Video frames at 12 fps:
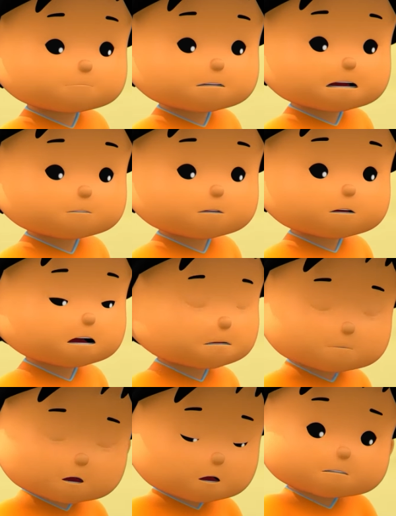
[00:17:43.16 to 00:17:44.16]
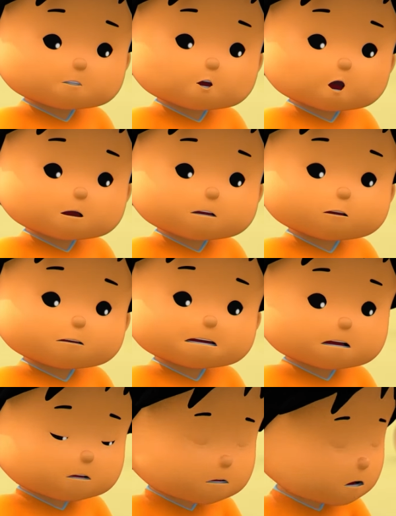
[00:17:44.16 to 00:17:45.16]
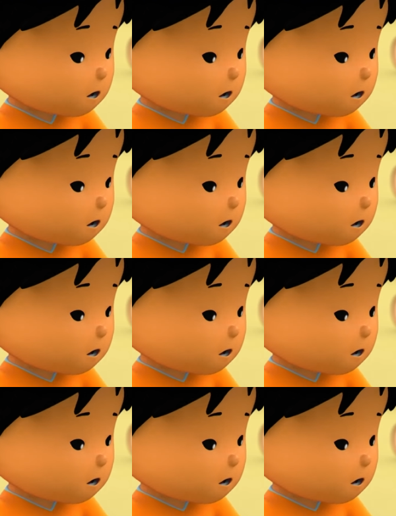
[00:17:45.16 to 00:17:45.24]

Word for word: And I'm not strong enough to get the